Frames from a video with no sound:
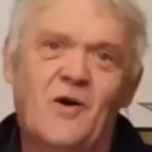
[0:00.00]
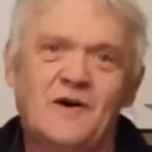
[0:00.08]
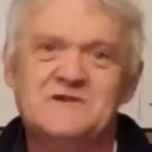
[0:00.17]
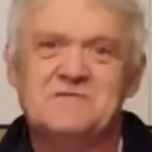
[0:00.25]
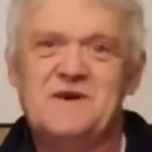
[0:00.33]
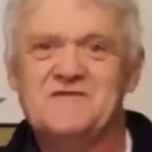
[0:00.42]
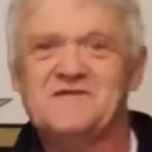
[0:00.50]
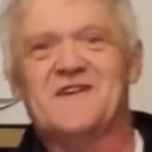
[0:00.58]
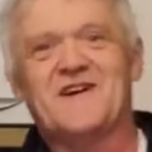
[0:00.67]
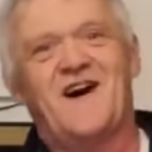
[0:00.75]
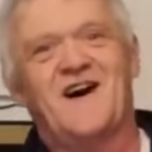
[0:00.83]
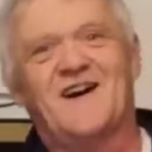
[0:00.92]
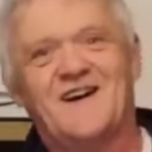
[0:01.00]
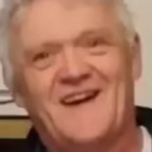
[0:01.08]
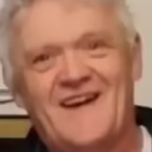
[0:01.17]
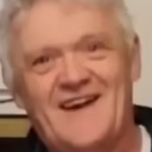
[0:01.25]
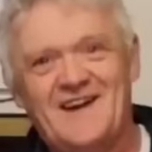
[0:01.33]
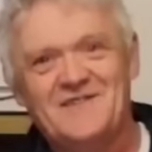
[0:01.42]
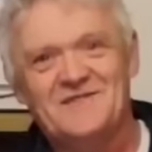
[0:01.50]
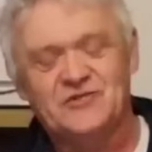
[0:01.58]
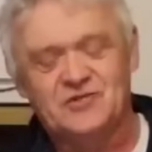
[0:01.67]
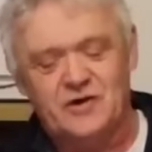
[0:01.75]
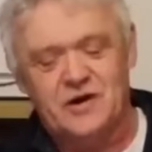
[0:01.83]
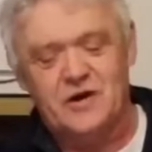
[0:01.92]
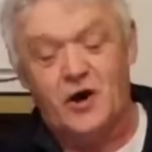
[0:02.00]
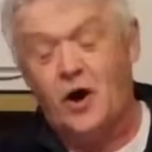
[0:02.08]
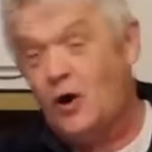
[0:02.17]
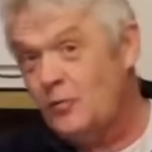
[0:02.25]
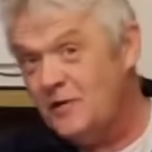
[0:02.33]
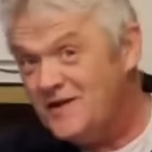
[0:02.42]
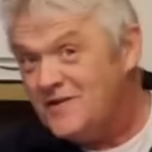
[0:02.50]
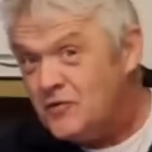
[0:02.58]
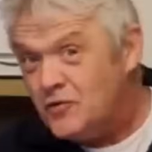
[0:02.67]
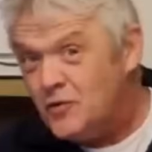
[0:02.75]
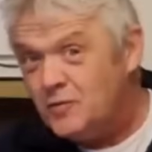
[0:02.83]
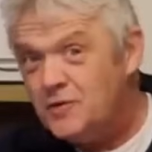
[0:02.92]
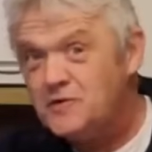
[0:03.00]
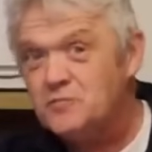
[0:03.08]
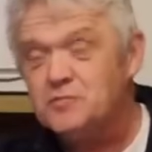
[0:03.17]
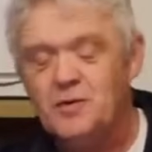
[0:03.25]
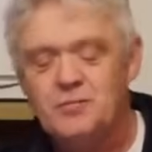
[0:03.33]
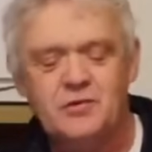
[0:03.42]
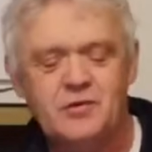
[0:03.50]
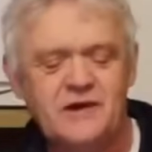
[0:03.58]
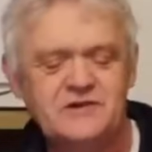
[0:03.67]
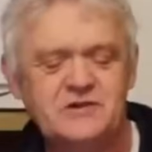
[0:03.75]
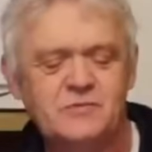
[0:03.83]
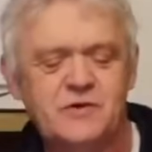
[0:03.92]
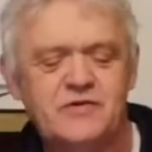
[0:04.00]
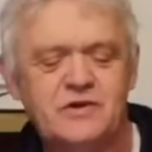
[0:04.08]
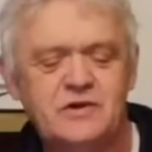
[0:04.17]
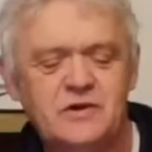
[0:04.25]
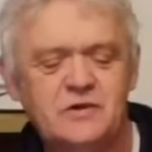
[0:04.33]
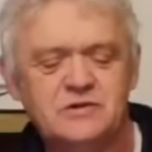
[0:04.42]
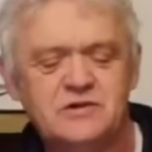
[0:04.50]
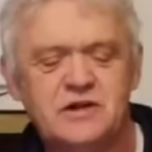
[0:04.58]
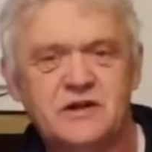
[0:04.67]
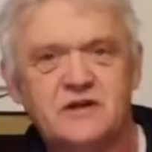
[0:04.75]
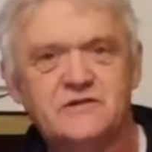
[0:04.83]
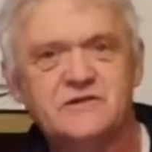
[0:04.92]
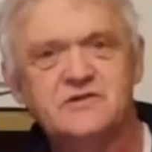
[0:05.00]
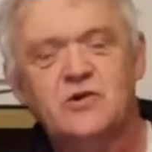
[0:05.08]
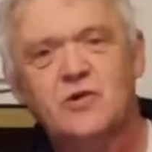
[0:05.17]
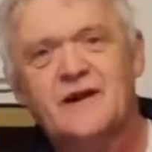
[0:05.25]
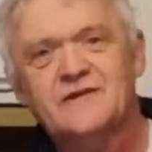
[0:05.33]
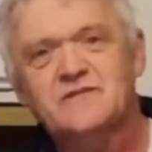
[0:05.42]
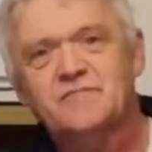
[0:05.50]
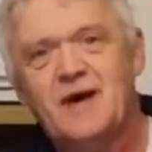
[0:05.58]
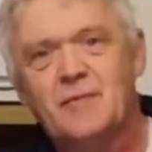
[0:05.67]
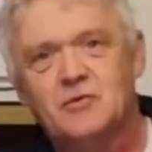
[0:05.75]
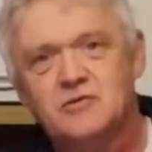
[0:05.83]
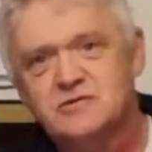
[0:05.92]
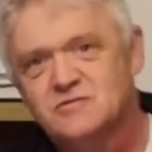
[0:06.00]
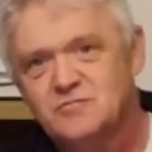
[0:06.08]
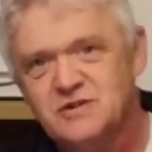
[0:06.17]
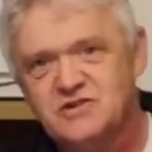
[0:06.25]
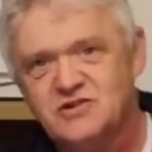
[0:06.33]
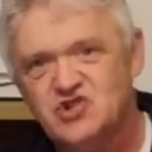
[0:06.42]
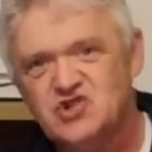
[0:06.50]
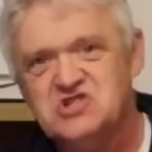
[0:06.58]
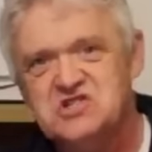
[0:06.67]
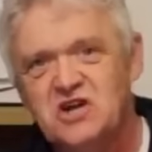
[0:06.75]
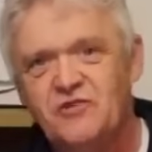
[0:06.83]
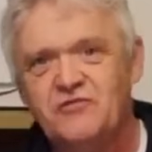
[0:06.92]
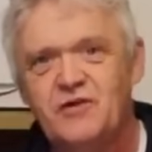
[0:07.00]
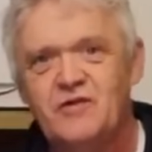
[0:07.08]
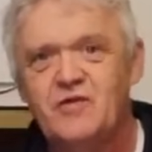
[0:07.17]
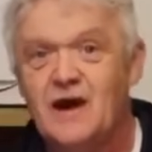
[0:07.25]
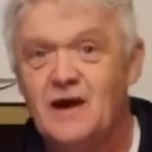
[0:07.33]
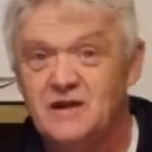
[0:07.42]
Oh, once we've dug our clay out and got it home, we need to do a bit of preparation with it usually, because there's all kinds of pebbles and bits of stuff